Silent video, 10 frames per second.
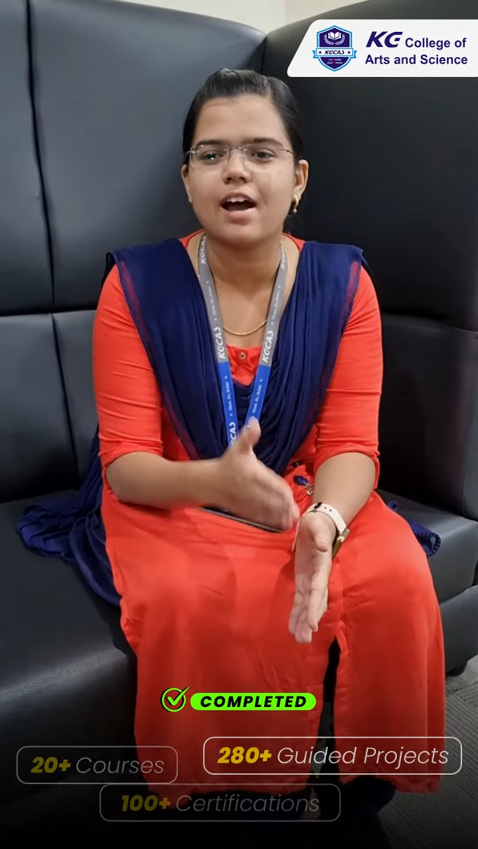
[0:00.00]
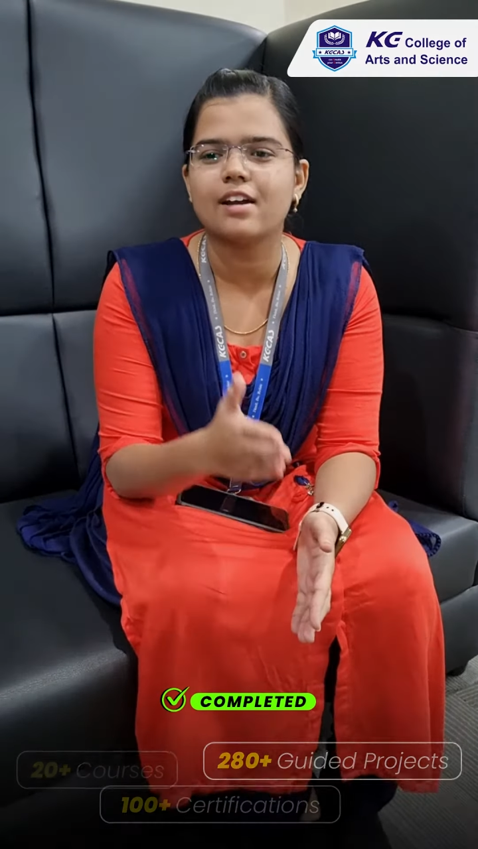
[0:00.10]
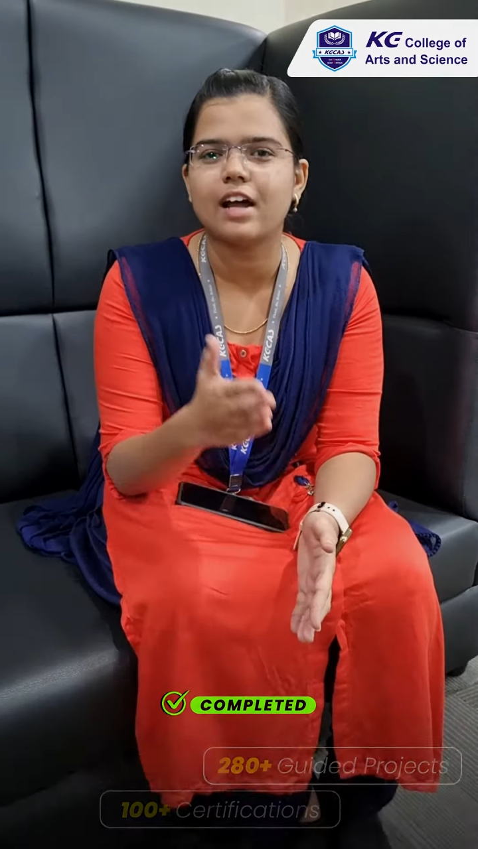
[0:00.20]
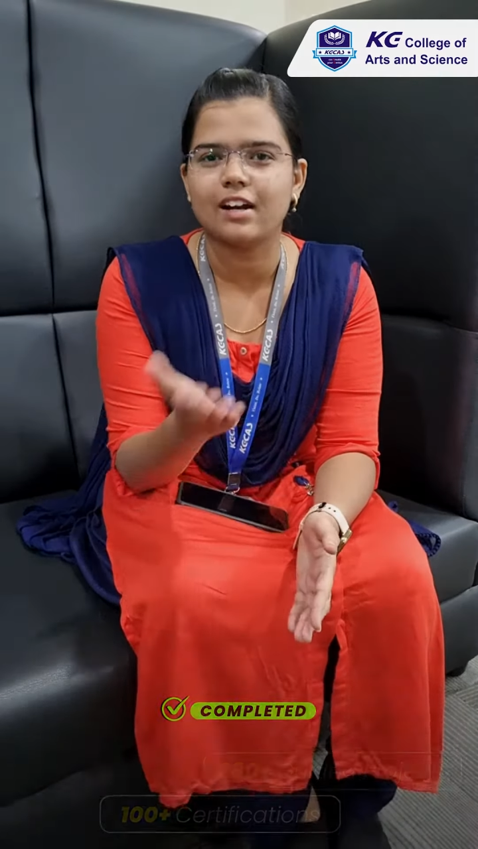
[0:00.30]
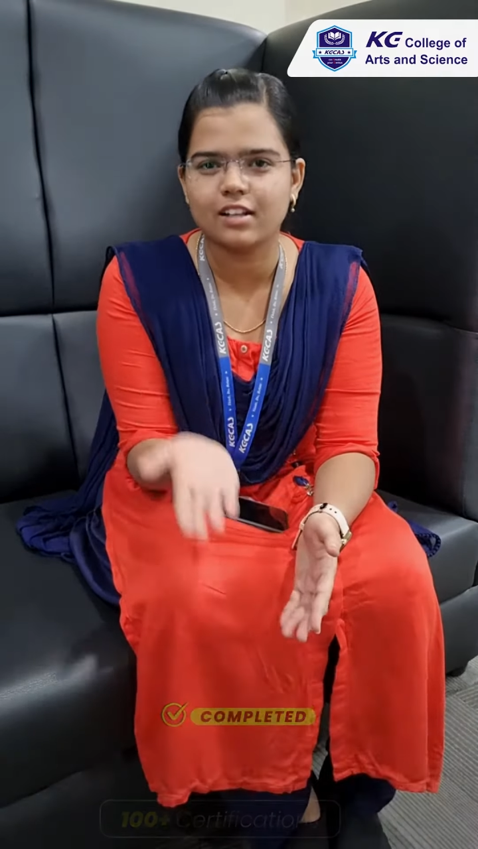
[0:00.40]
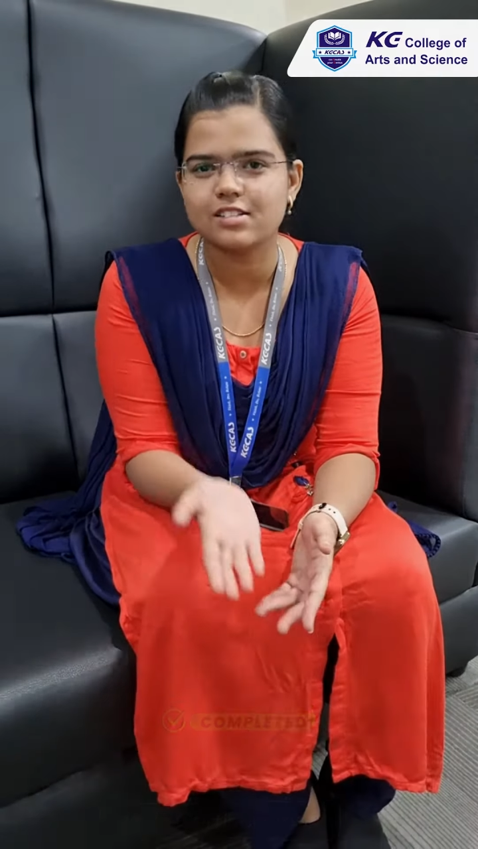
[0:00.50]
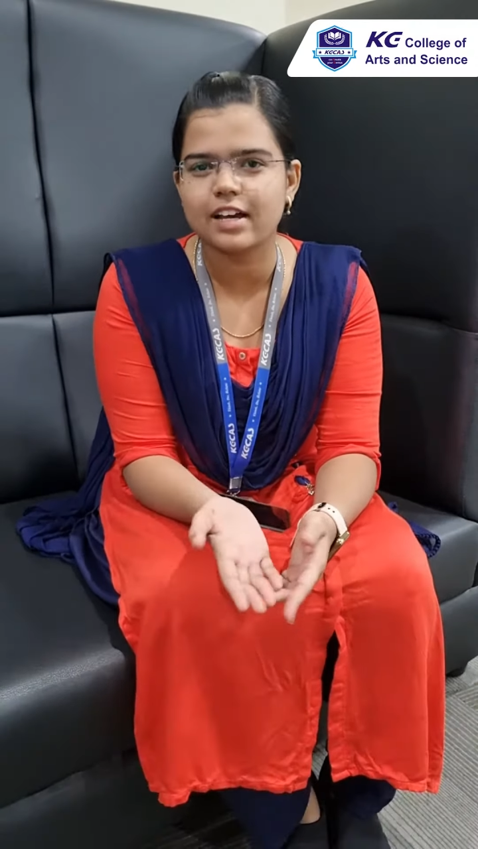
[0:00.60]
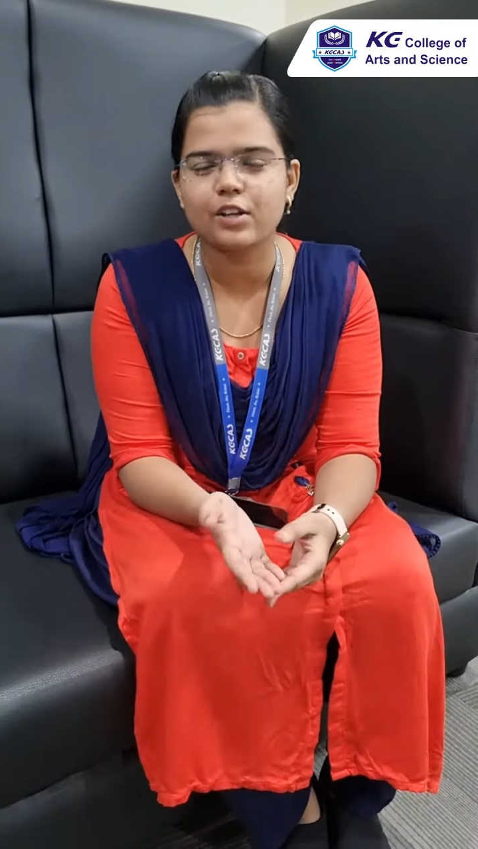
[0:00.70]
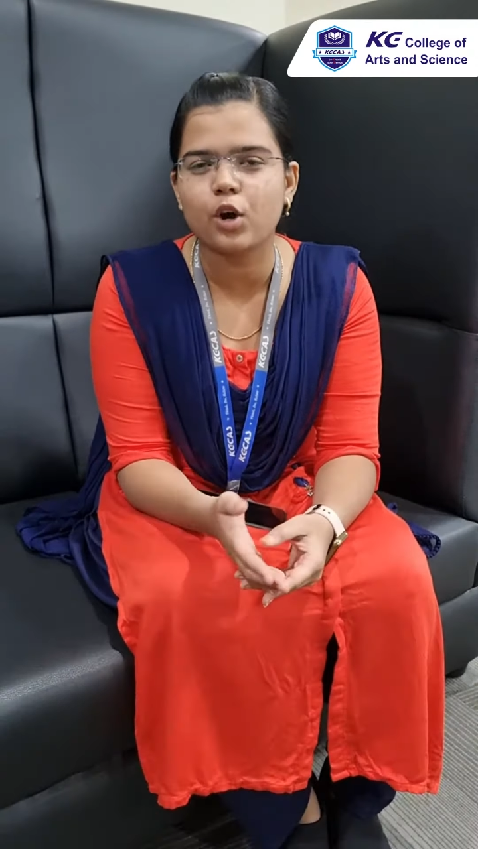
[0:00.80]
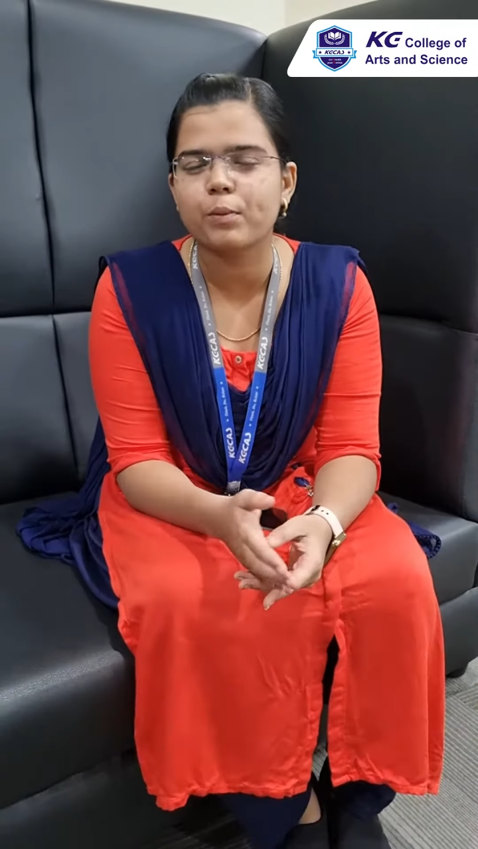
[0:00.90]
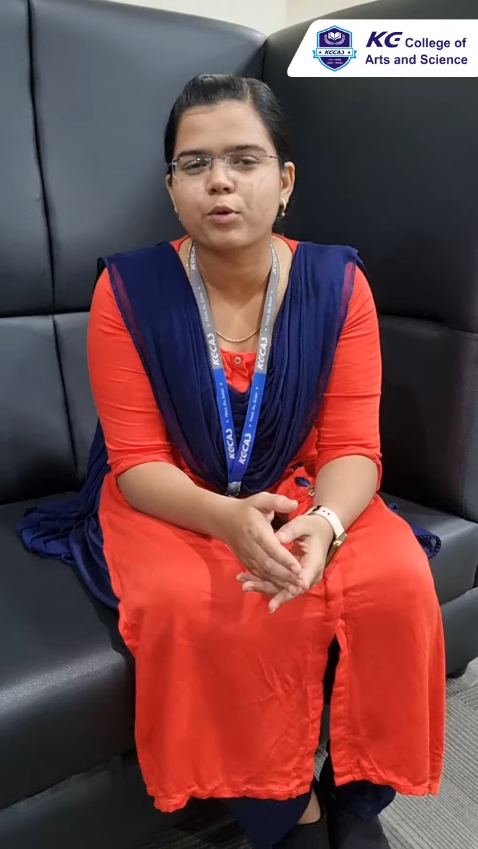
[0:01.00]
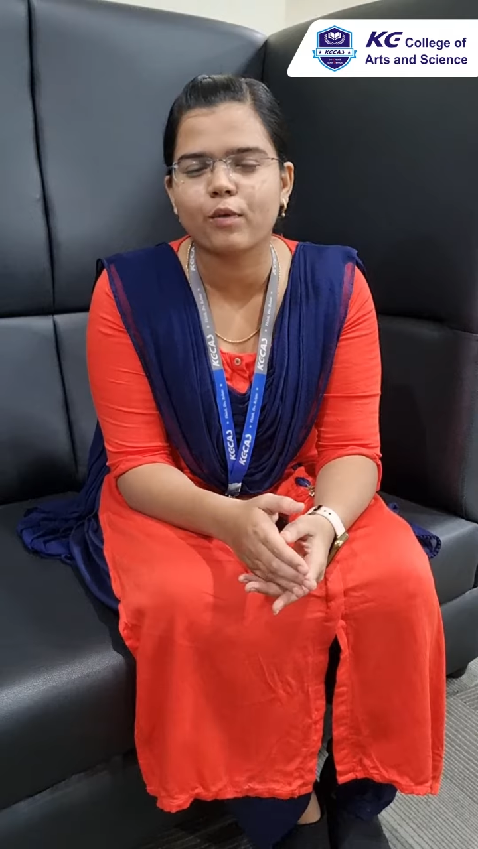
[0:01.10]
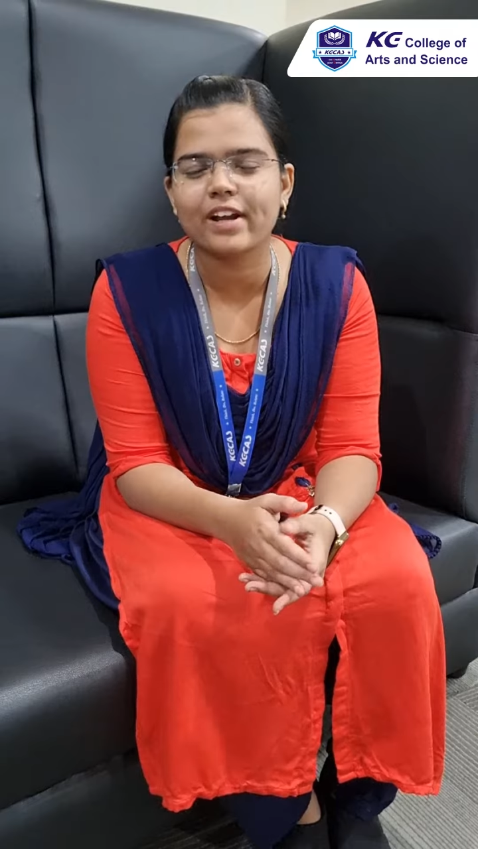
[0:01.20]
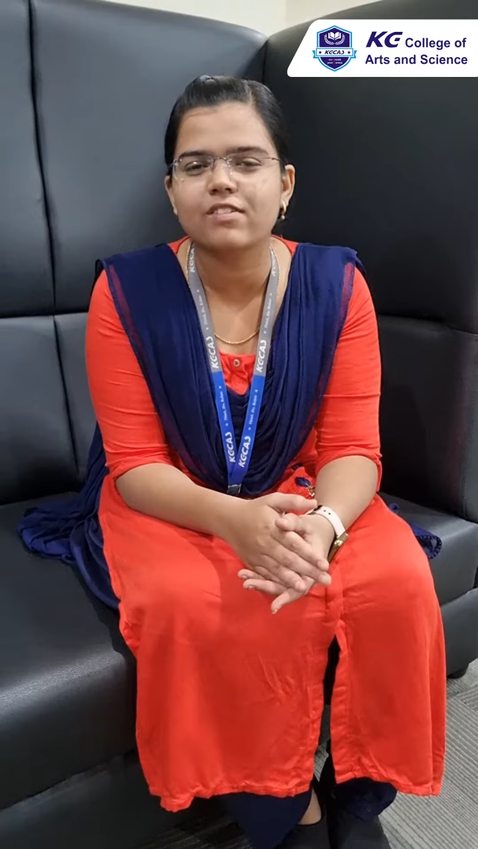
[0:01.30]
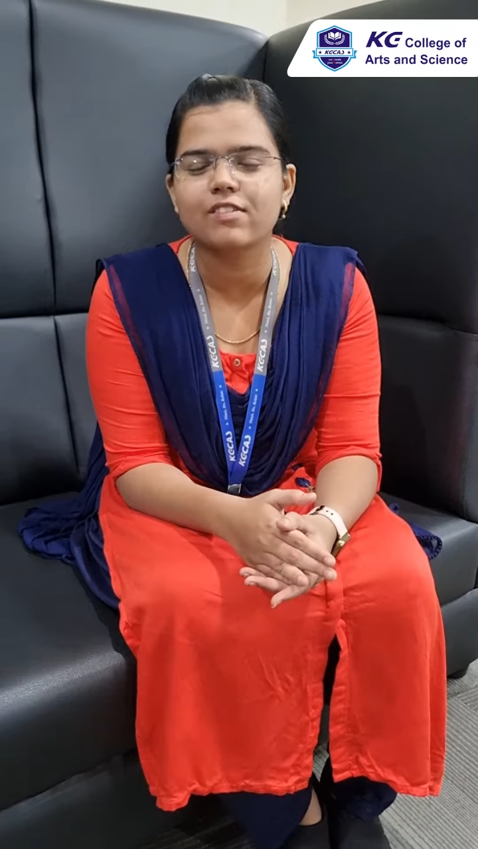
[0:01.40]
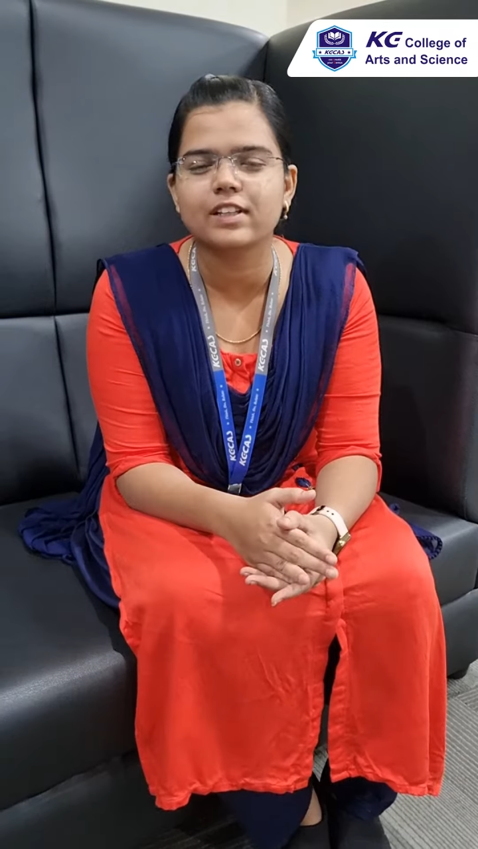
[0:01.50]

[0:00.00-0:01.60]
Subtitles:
and another side you are provided